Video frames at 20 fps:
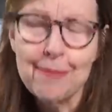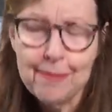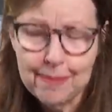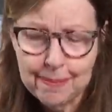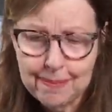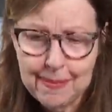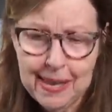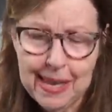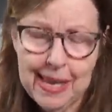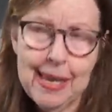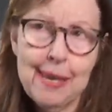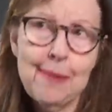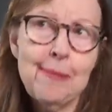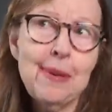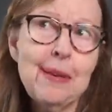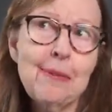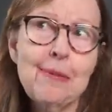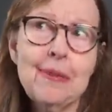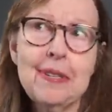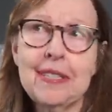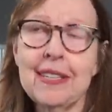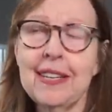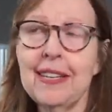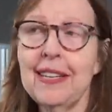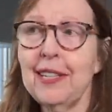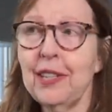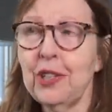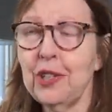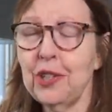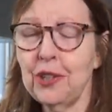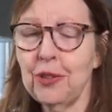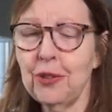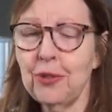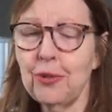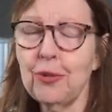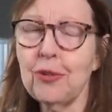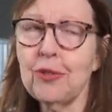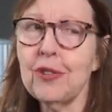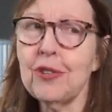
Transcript: maybe was an issue.